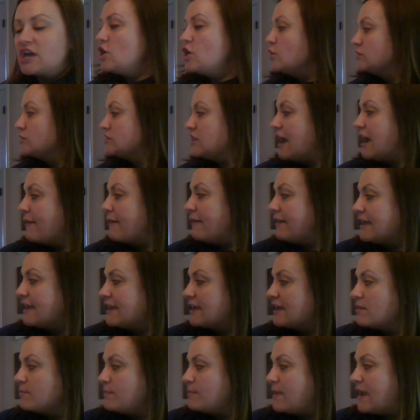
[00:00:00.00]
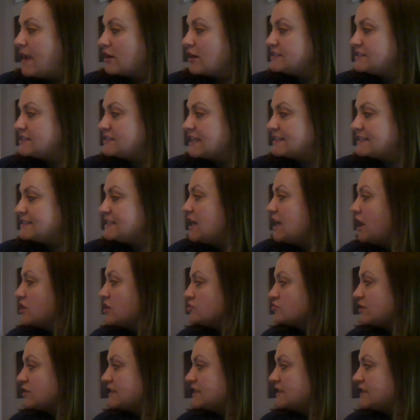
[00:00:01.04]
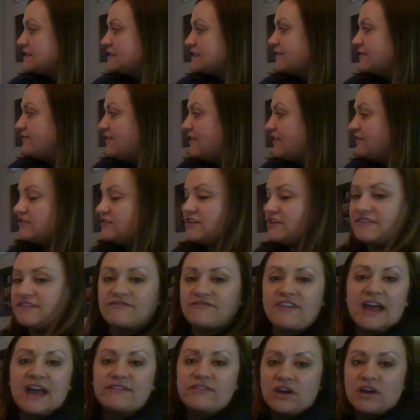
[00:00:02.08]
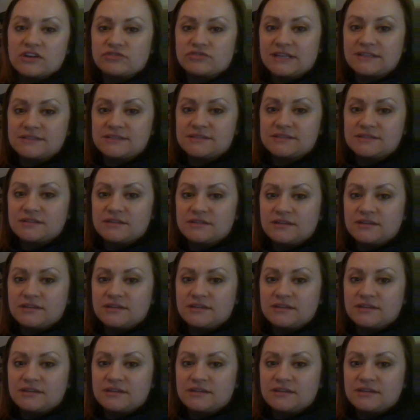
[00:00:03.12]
So now I can compare 60 hundredths to 55 hundredths.